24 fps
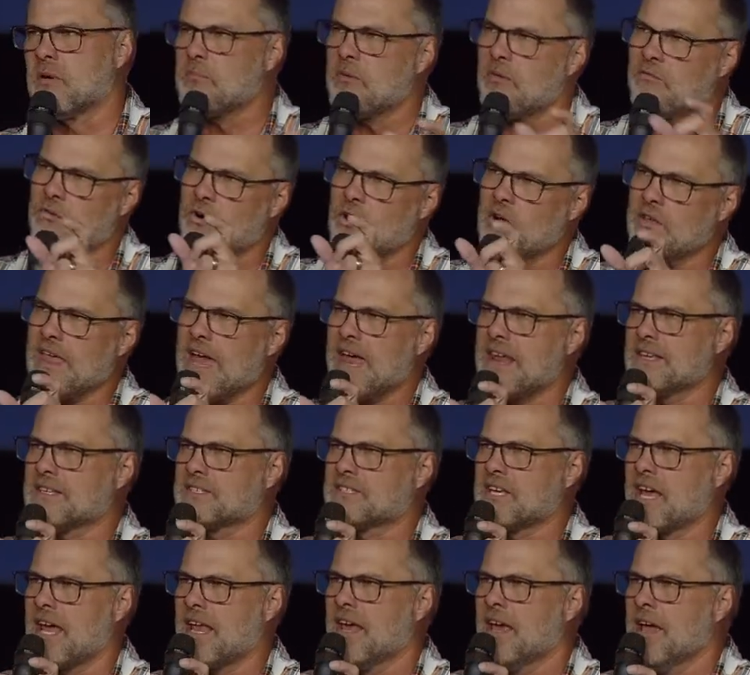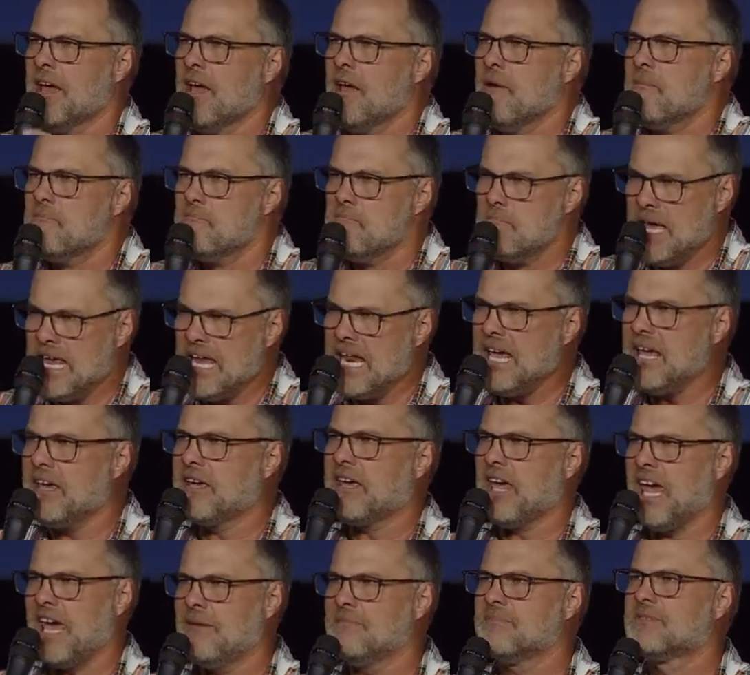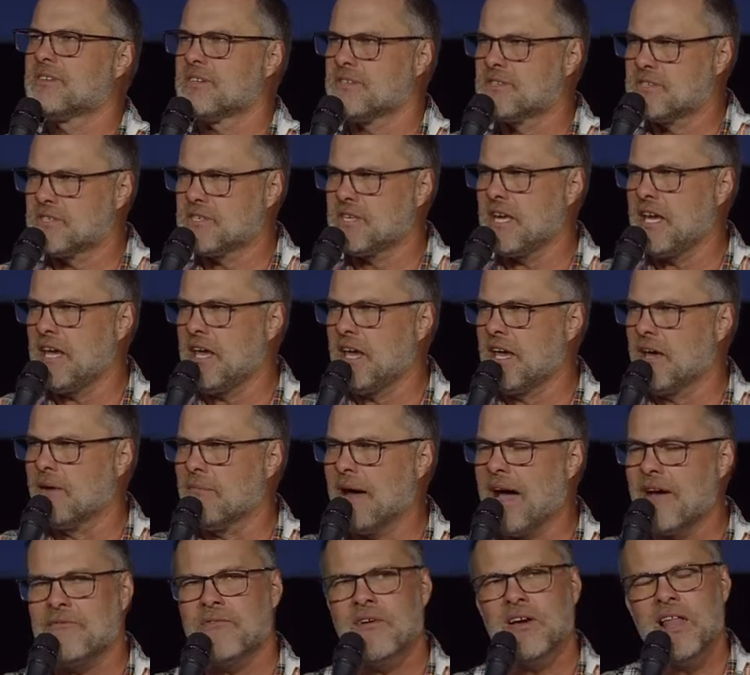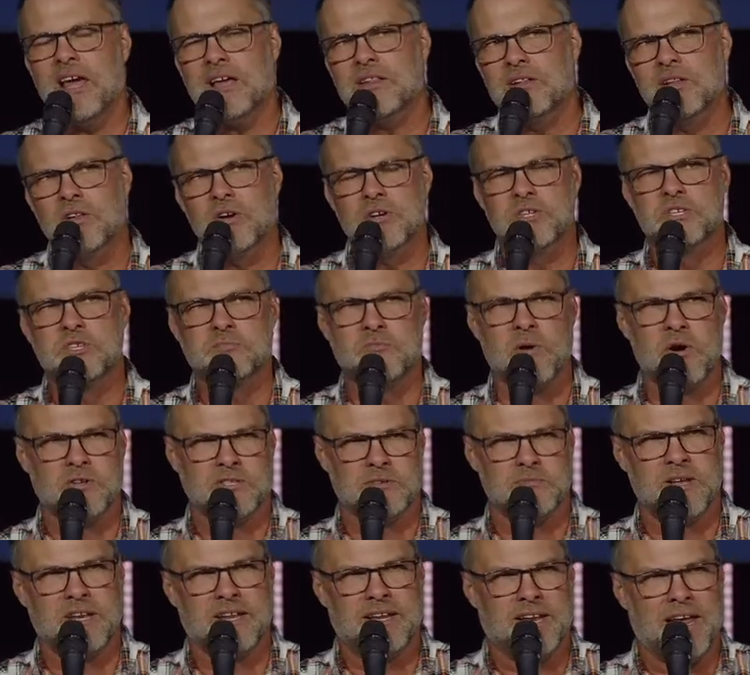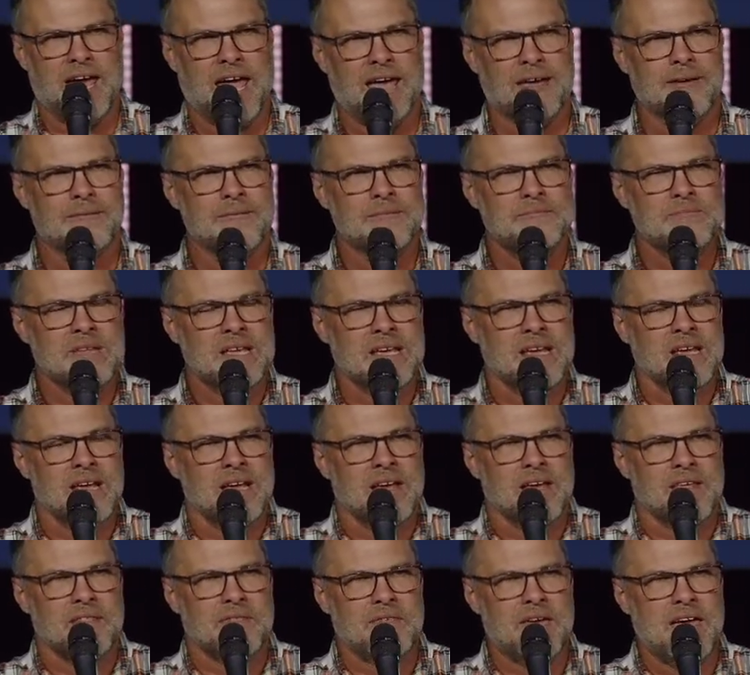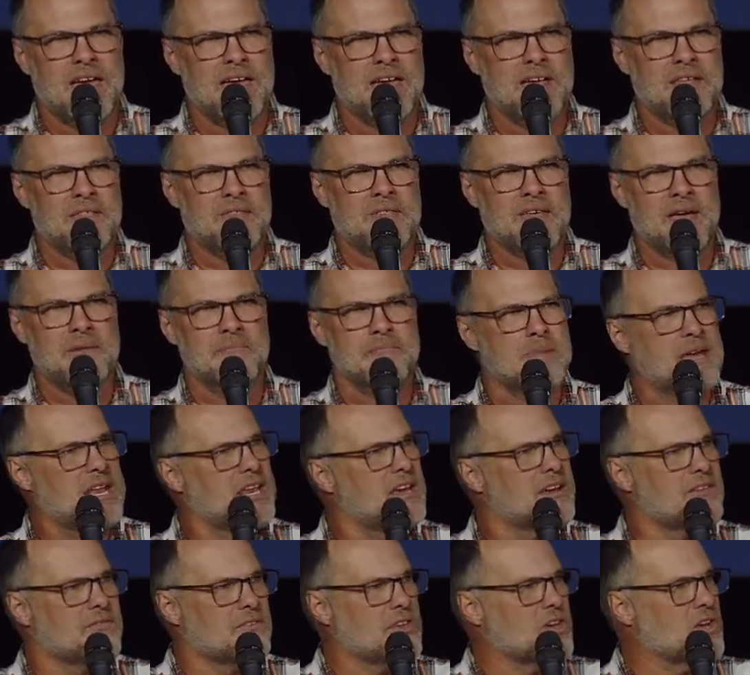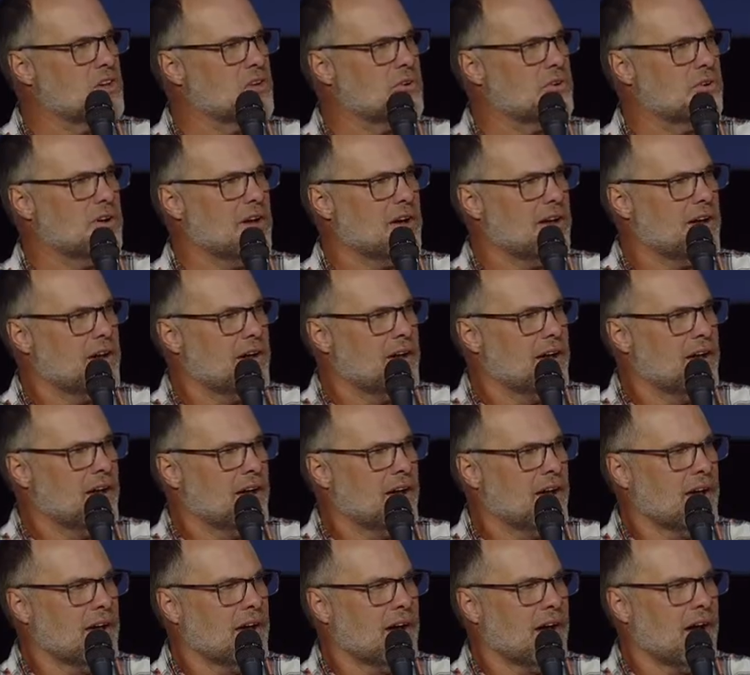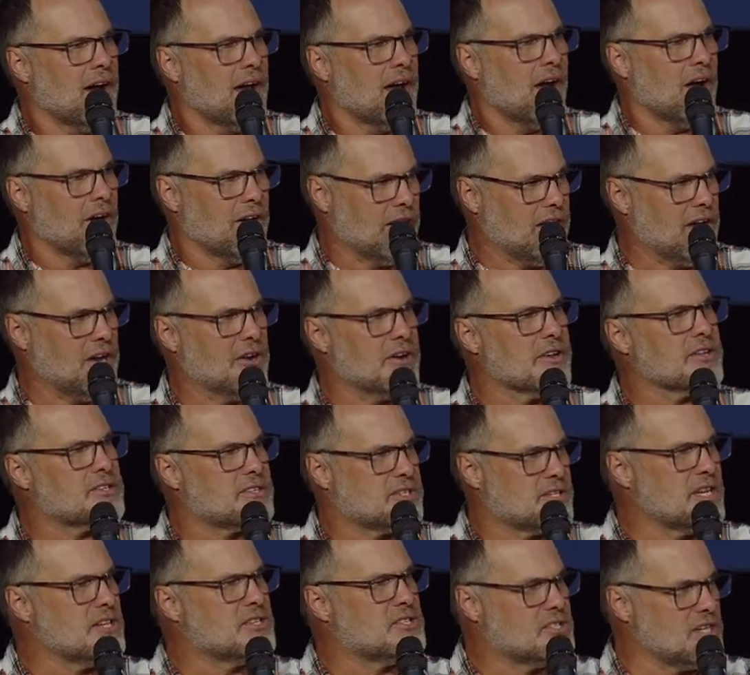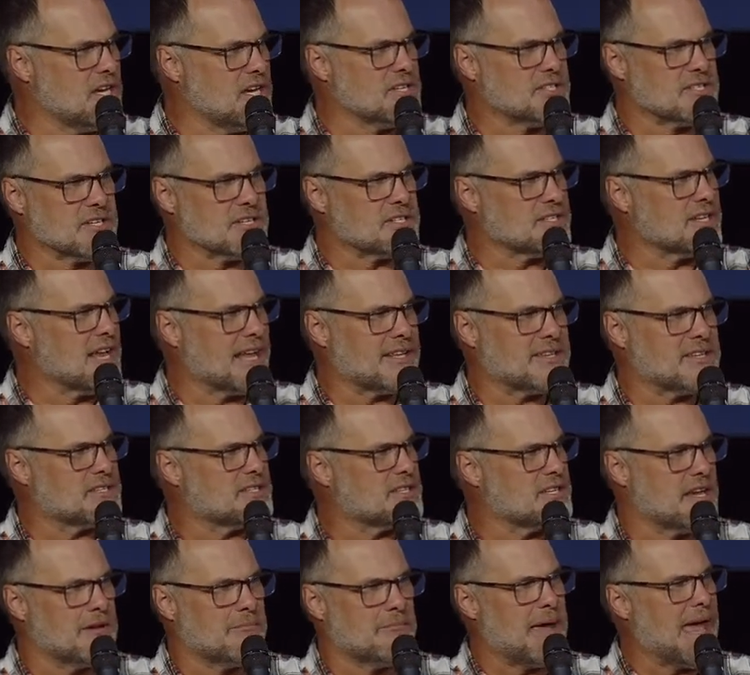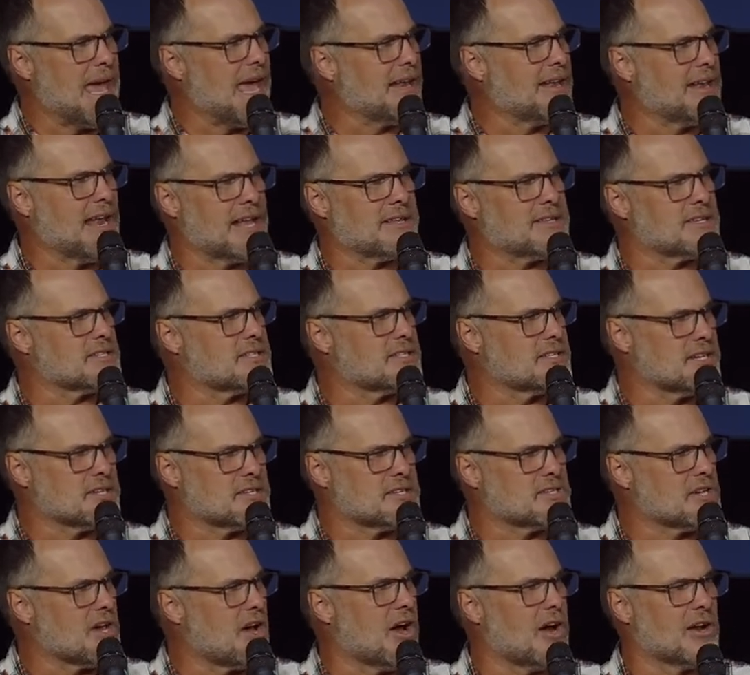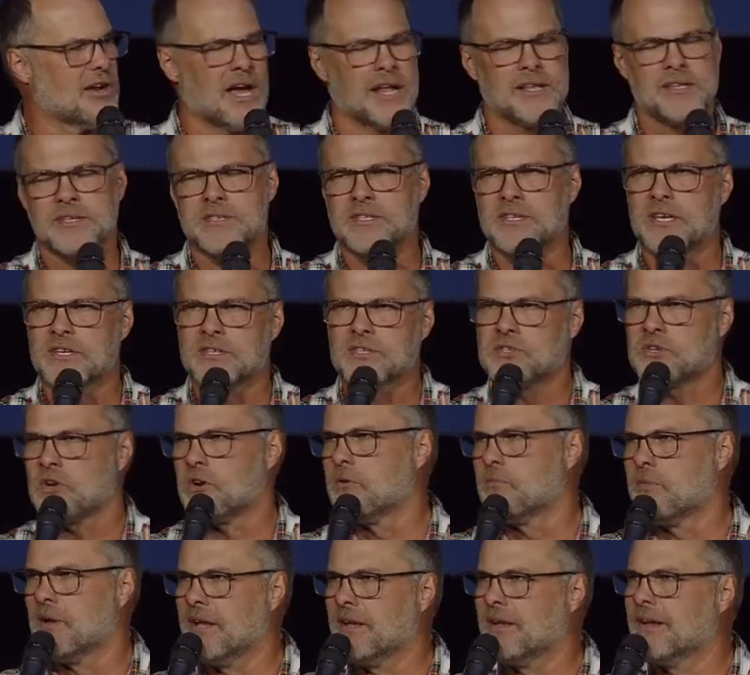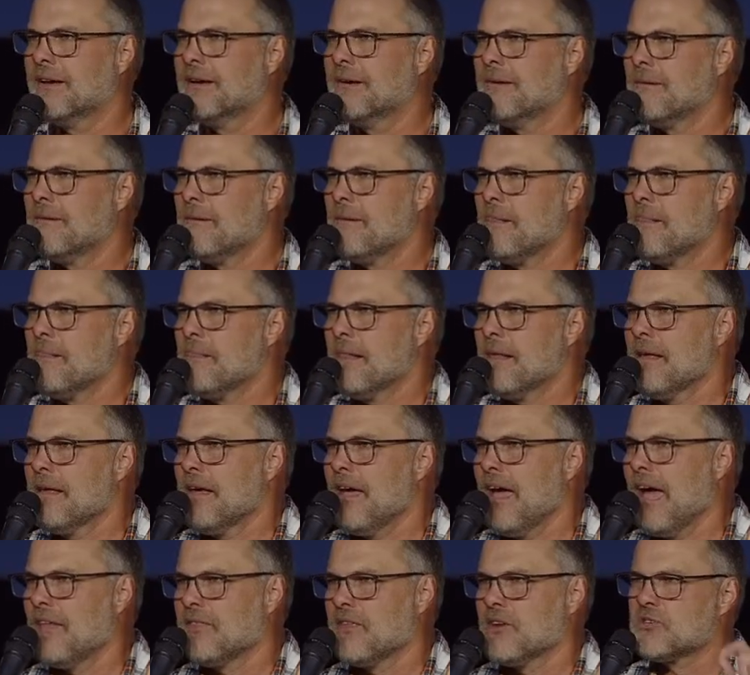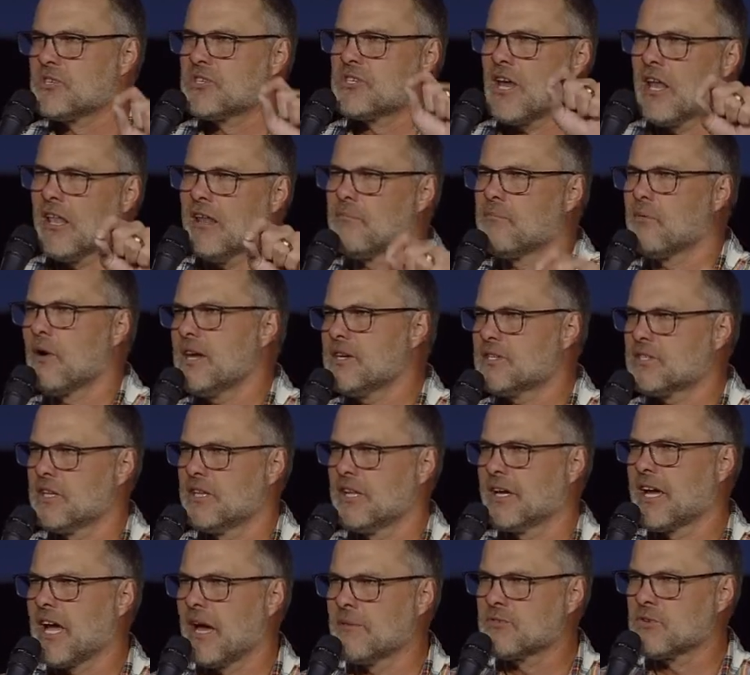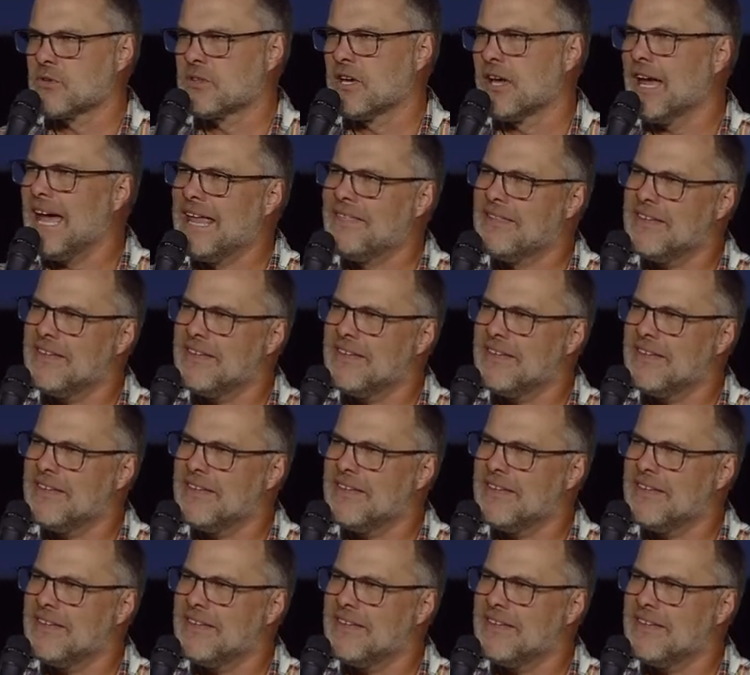But before that, it said many came to see him. I felt like the Lord spoke to me today that many of you are here to see Jesus, not to see a man, not to see a song, not to see a sermon. And there's celebration that comes with it.